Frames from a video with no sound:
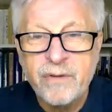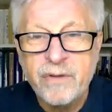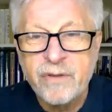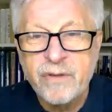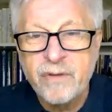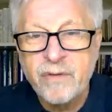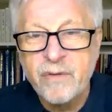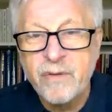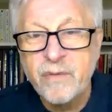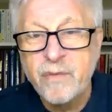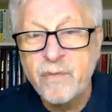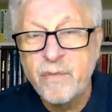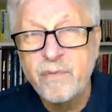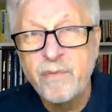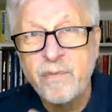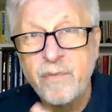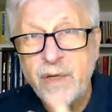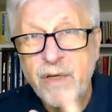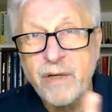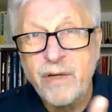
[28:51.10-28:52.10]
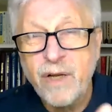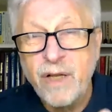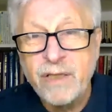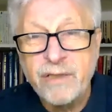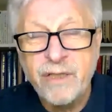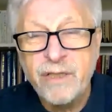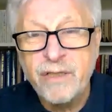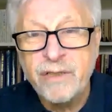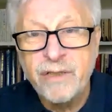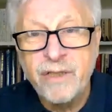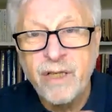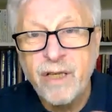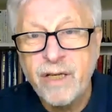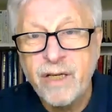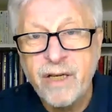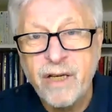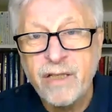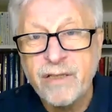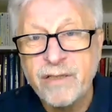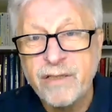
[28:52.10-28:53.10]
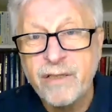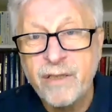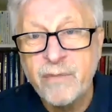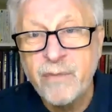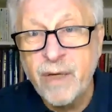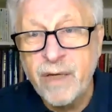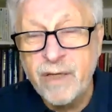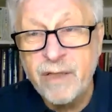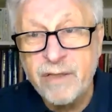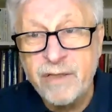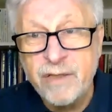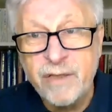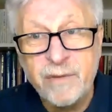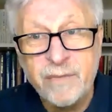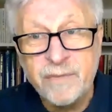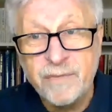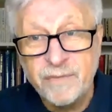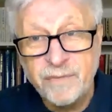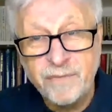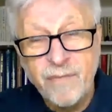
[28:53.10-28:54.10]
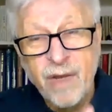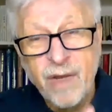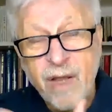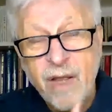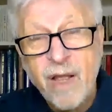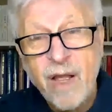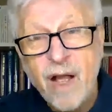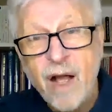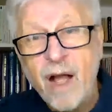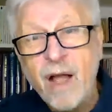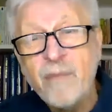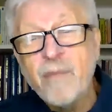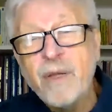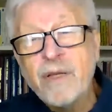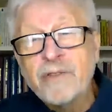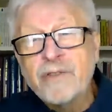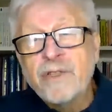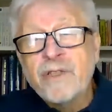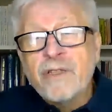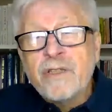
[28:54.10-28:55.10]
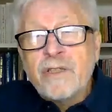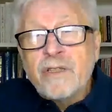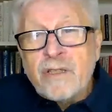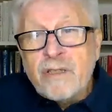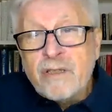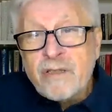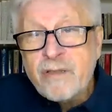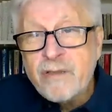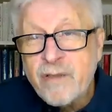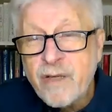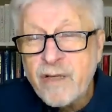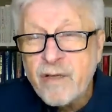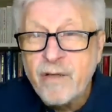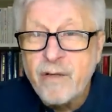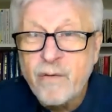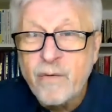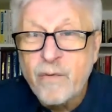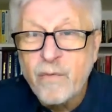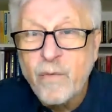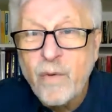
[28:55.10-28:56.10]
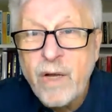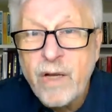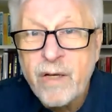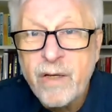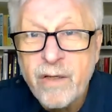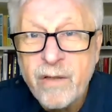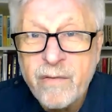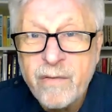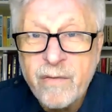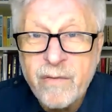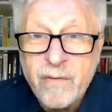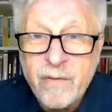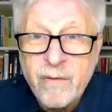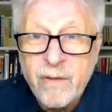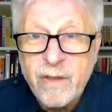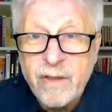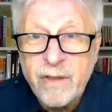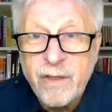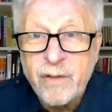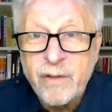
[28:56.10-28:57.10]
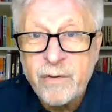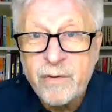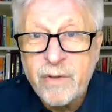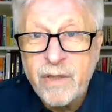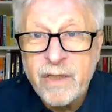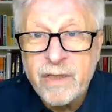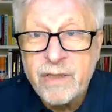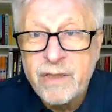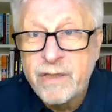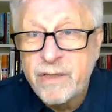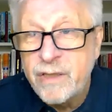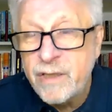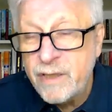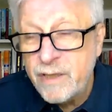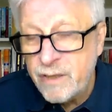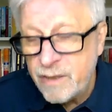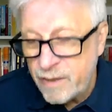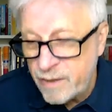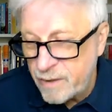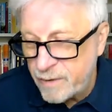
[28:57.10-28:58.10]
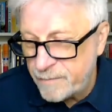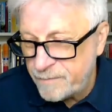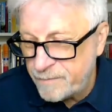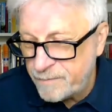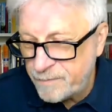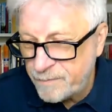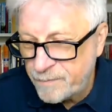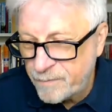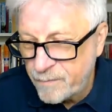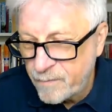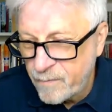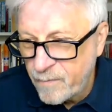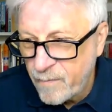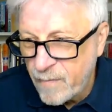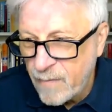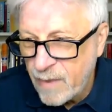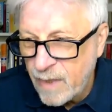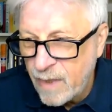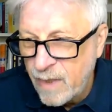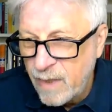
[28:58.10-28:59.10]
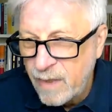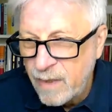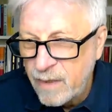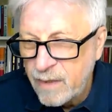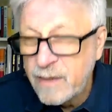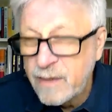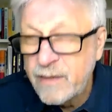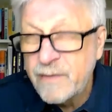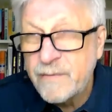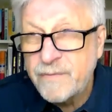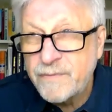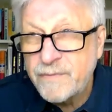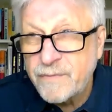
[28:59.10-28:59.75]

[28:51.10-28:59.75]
or you can use uh, mineralization like calcium, magnesium. I mentioned uh, a while ago that the um,